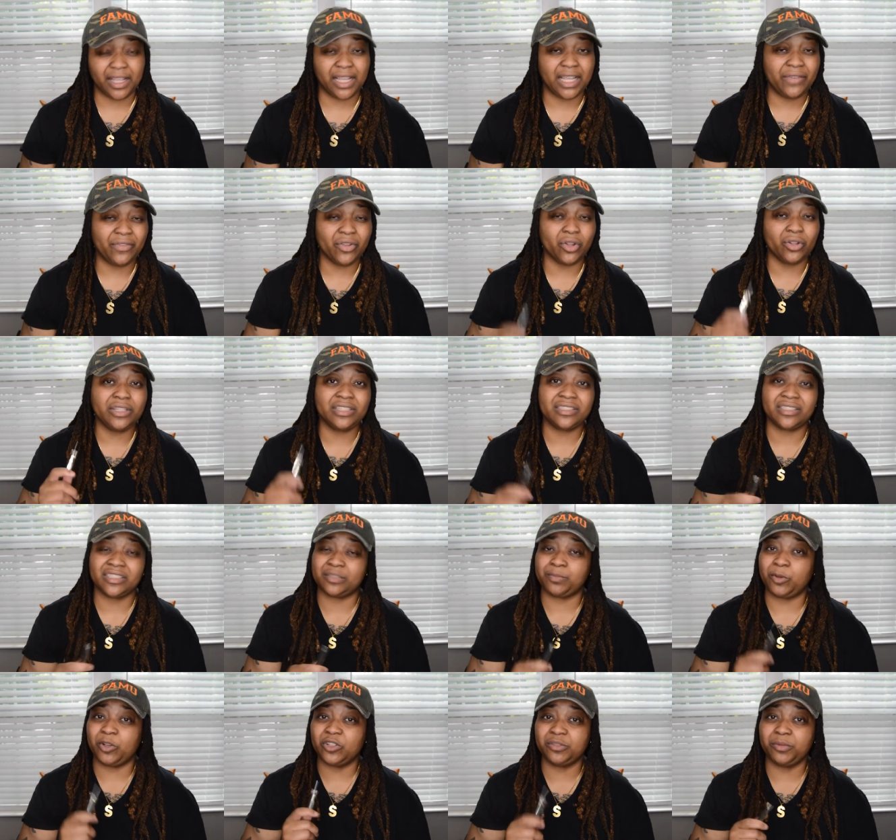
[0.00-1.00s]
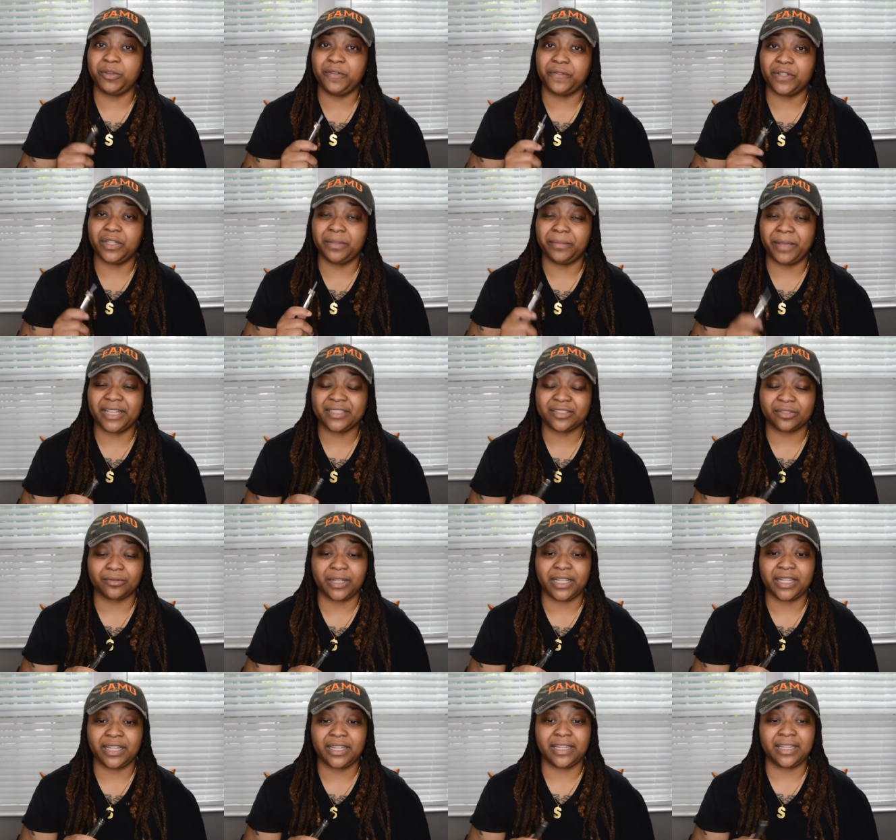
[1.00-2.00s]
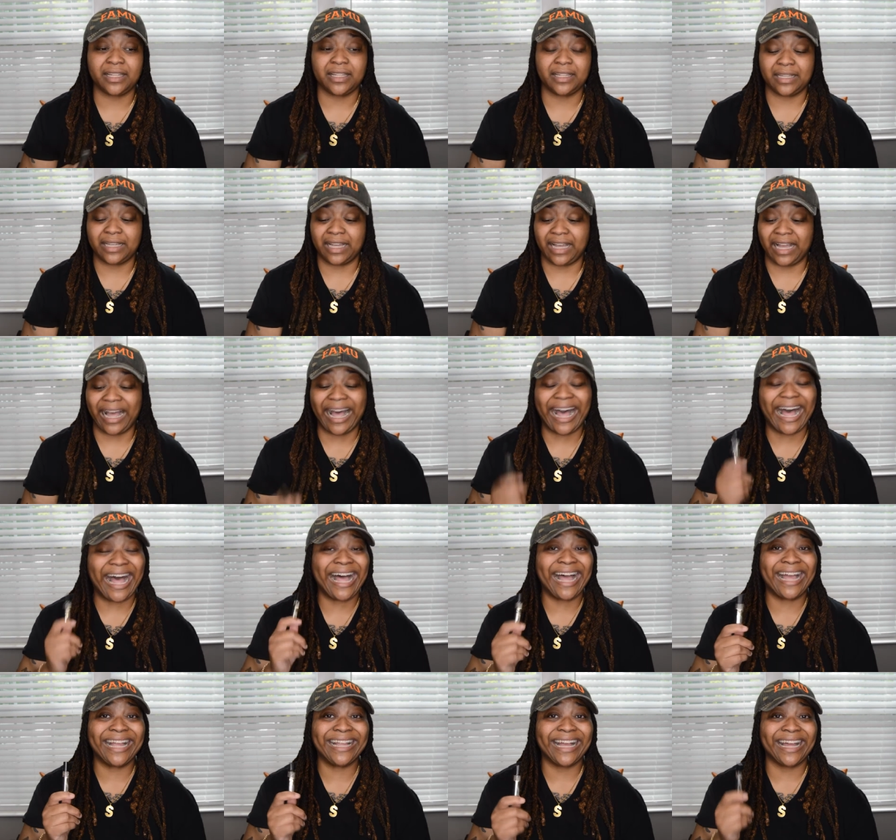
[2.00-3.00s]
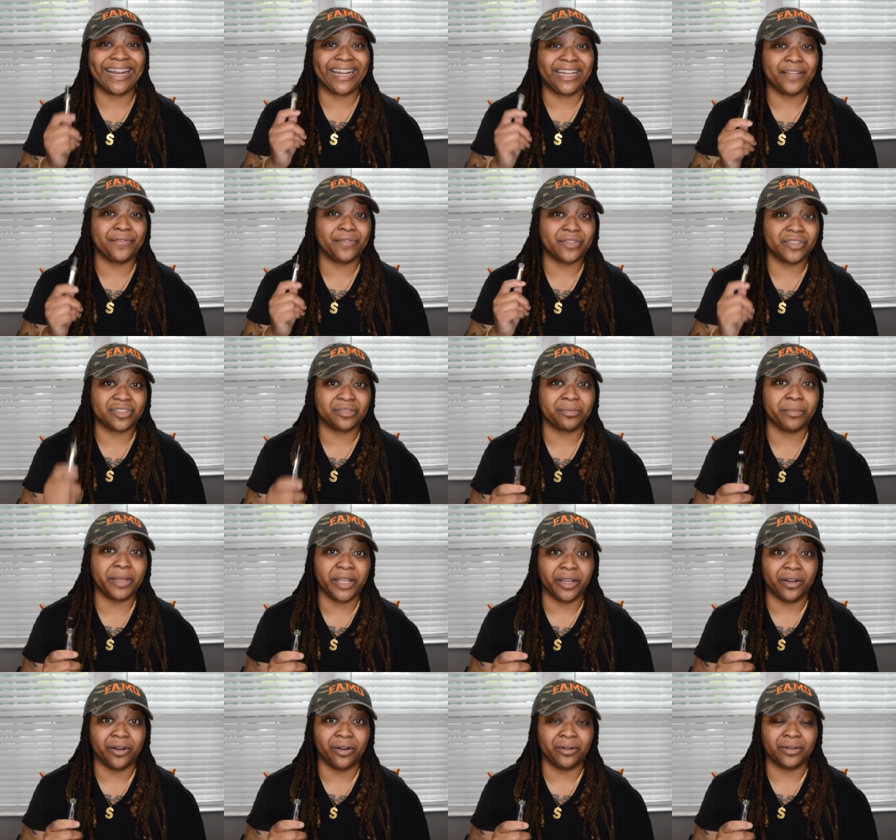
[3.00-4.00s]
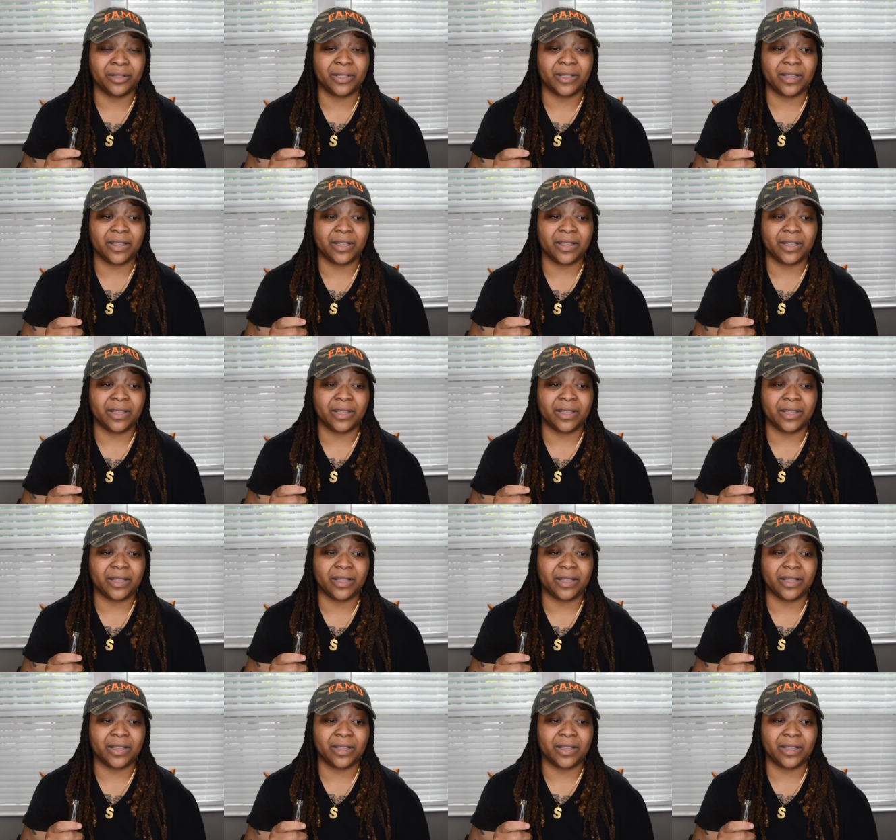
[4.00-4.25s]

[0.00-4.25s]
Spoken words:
Even though these are supposed to be fully macerated, I got a different smell